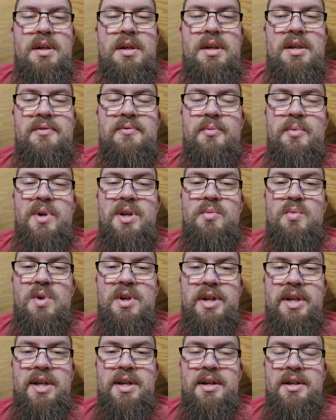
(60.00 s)
If when
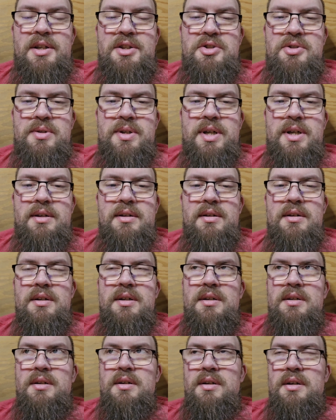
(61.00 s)
working on a trigger,
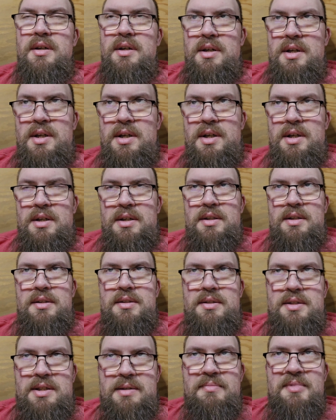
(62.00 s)

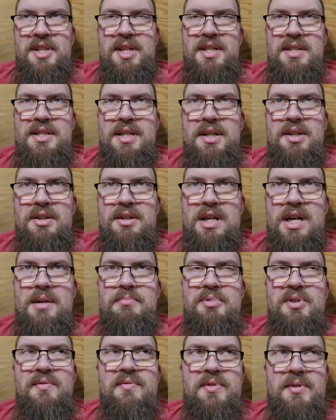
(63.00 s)
some things that could
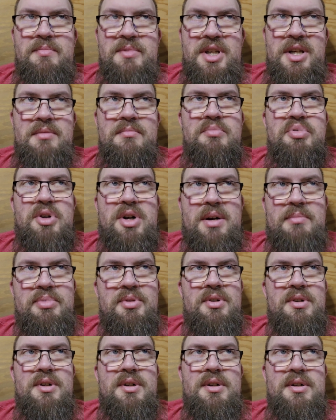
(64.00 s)
happen from
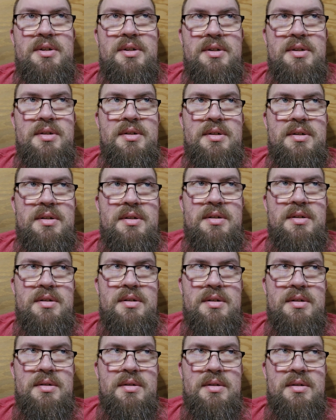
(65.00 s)
improper
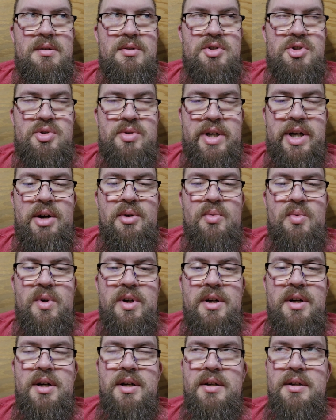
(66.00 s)
trigger
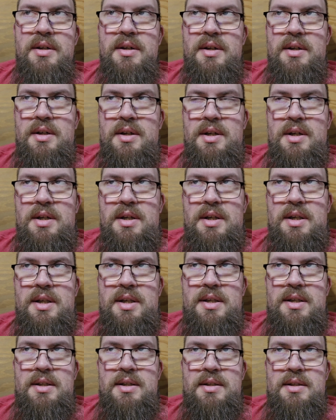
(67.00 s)
work
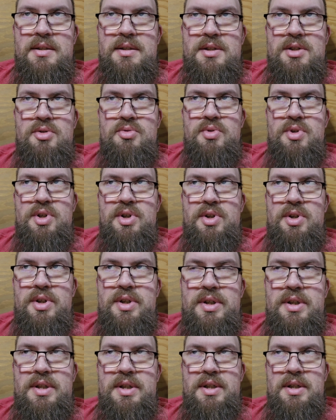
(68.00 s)
is you
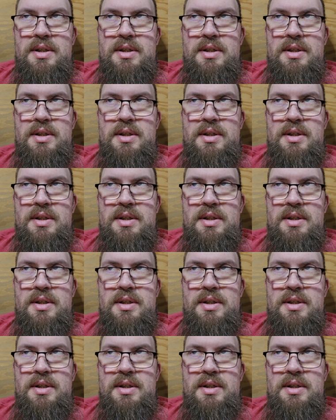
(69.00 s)
could